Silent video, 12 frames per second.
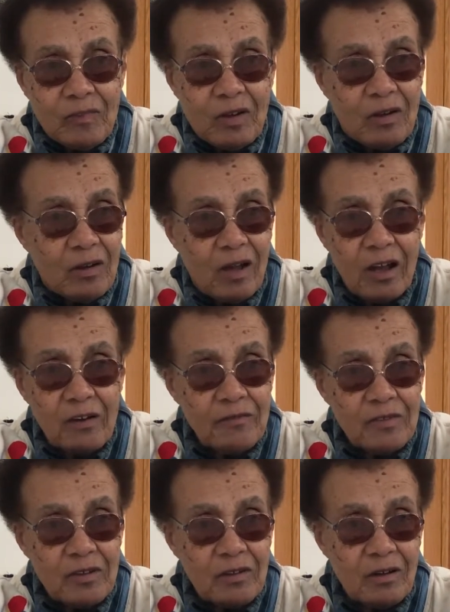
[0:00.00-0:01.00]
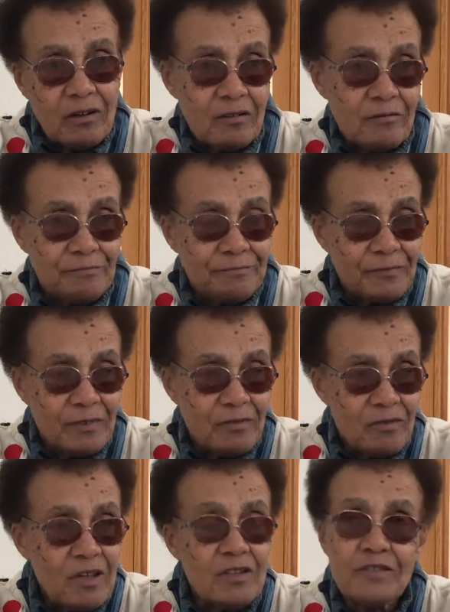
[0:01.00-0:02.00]
a lot of the
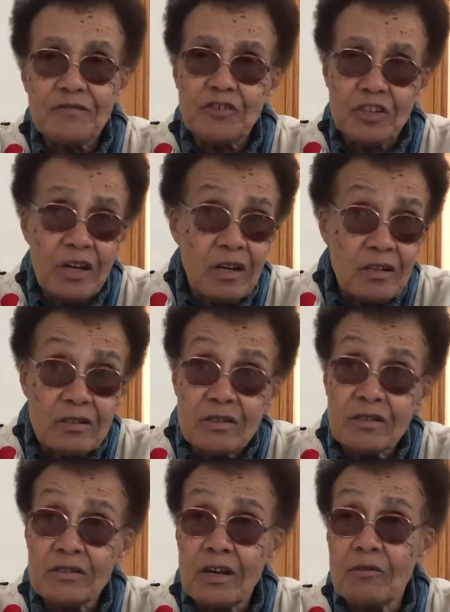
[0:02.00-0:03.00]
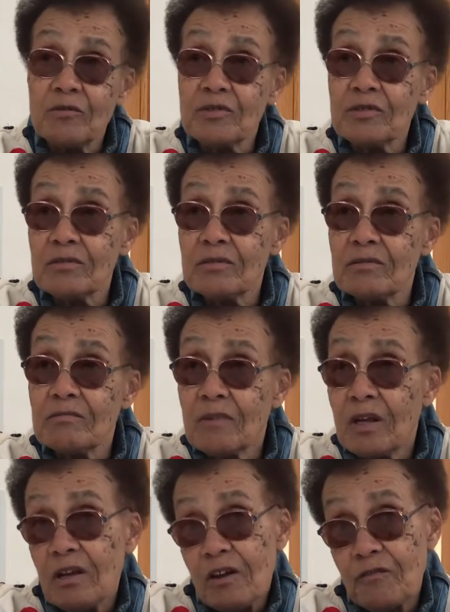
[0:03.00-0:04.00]
things have changed since I was
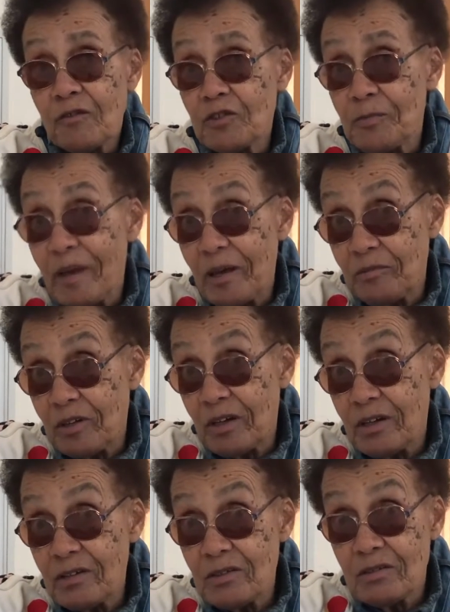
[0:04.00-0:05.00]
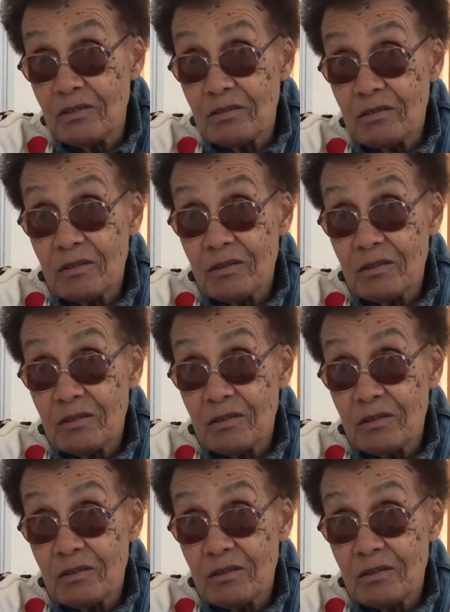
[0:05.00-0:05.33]
first baptized.